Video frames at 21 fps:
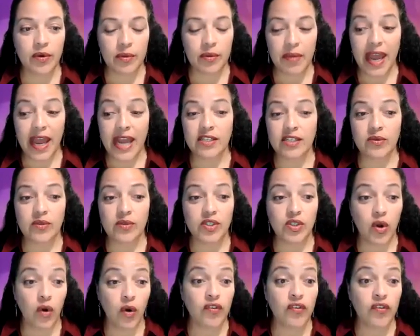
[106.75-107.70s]
impacted was
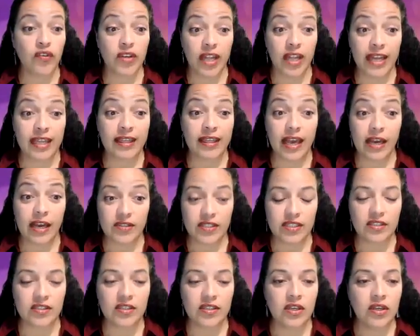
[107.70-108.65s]
over
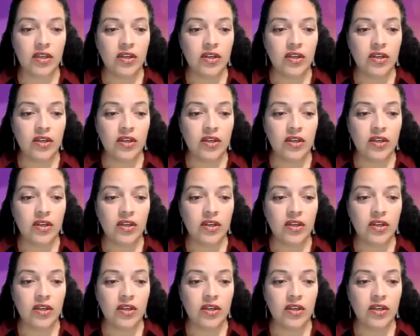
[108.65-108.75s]
9,000.